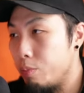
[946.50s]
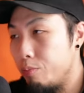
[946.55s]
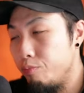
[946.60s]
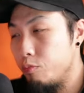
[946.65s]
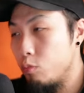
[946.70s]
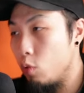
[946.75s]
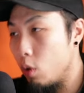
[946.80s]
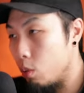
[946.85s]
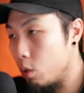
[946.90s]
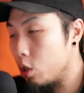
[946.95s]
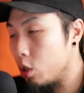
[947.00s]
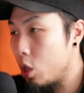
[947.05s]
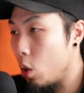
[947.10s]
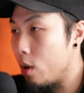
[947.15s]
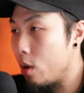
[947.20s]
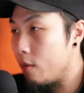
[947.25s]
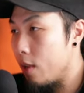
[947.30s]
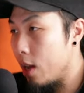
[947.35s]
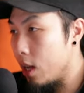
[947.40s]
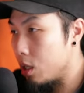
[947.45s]
mm-hmm. we were so
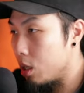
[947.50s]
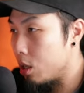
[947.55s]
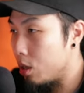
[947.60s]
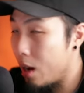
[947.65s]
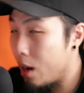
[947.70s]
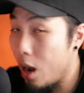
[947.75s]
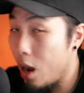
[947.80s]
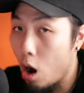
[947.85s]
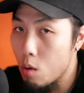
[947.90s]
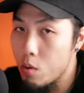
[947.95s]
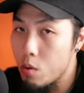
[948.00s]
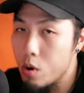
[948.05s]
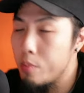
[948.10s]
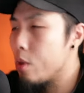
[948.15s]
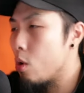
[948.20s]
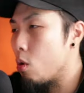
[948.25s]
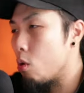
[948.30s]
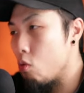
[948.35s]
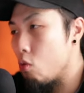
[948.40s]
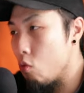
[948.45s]
invested, right? Armor,
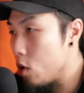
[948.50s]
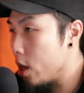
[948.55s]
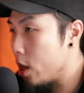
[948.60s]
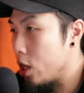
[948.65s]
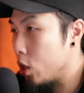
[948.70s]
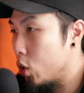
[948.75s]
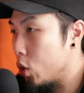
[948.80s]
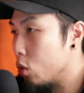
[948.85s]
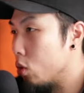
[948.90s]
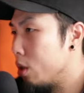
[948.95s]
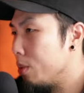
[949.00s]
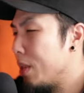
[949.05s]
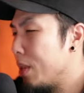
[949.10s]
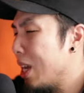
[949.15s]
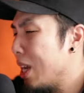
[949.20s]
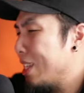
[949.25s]
really cool.